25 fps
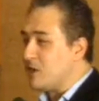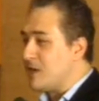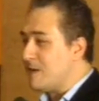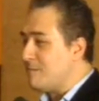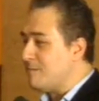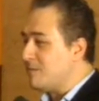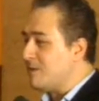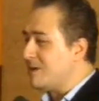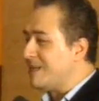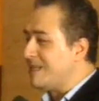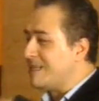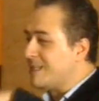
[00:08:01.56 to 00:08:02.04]

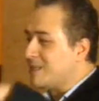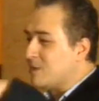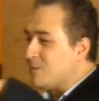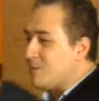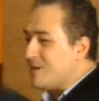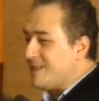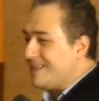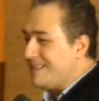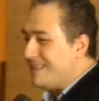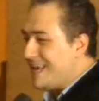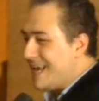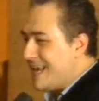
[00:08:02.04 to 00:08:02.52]
chamber is
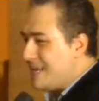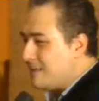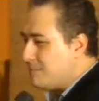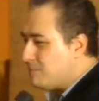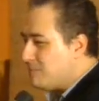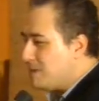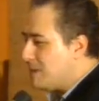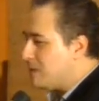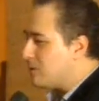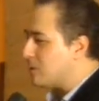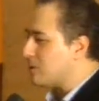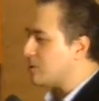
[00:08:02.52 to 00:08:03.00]

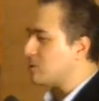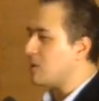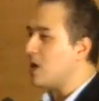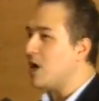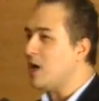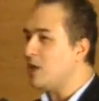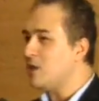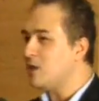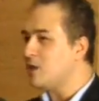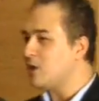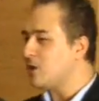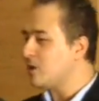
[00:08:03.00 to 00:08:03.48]
28 meters
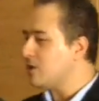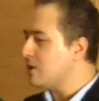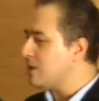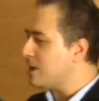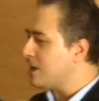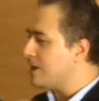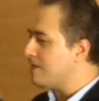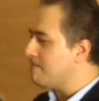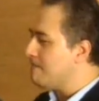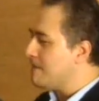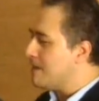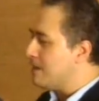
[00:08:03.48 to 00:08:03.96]
under
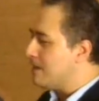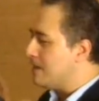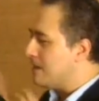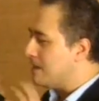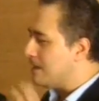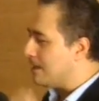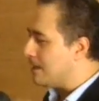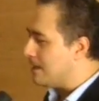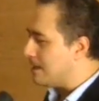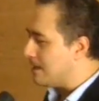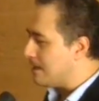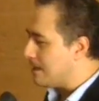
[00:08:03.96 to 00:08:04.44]
the
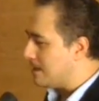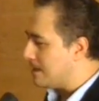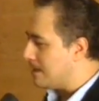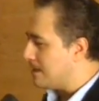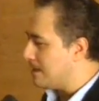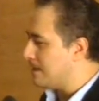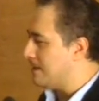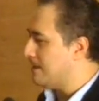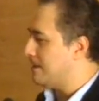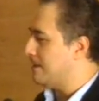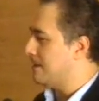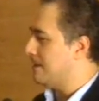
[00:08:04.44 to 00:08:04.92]

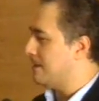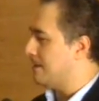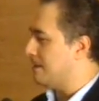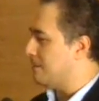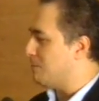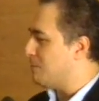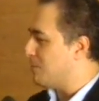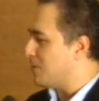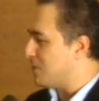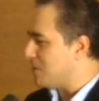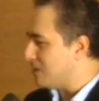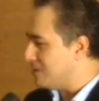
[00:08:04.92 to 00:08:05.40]

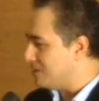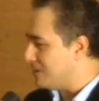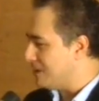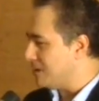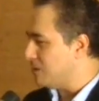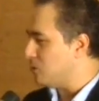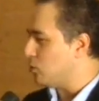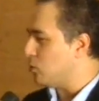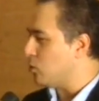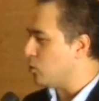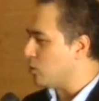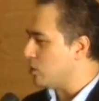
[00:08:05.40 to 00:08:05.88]

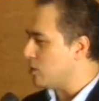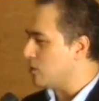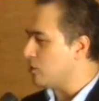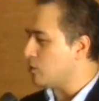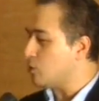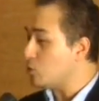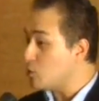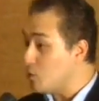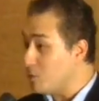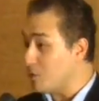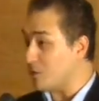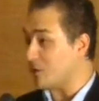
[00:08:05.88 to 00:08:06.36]
pyramid or
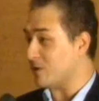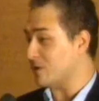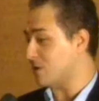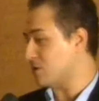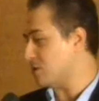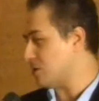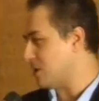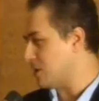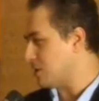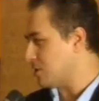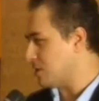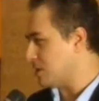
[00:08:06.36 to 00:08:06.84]
the
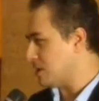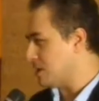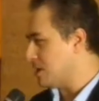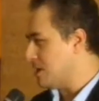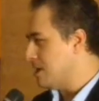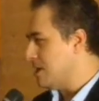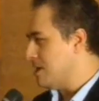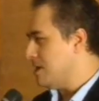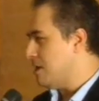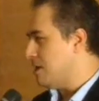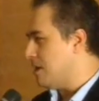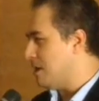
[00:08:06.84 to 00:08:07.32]

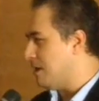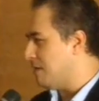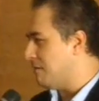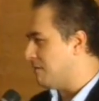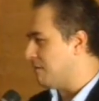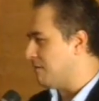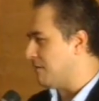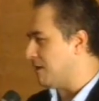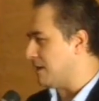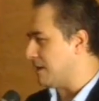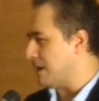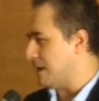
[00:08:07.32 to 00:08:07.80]
superstructure
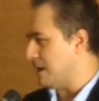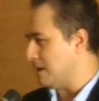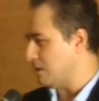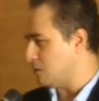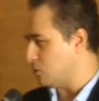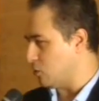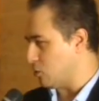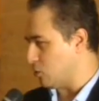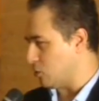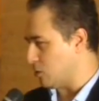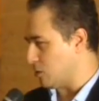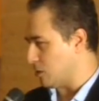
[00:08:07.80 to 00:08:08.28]
of
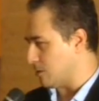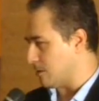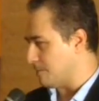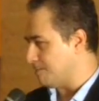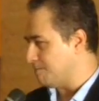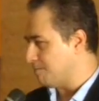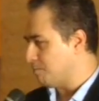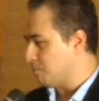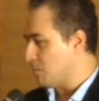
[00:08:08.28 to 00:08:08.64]
King Djoser.